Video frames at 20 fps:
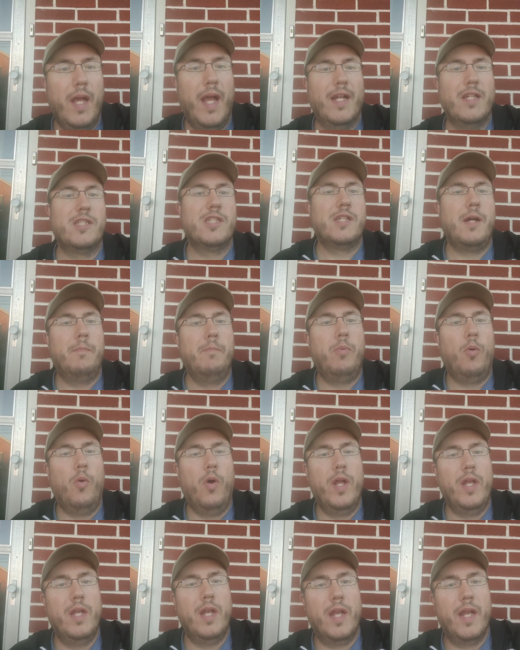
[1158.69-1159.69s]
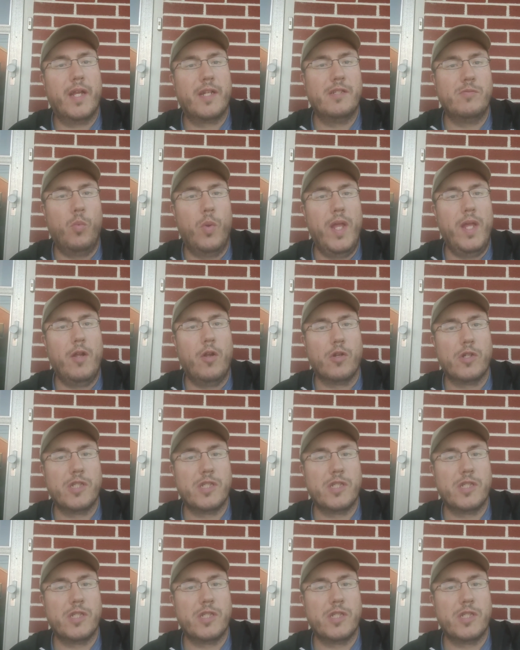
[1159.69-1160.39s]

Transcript: at some point in the next week or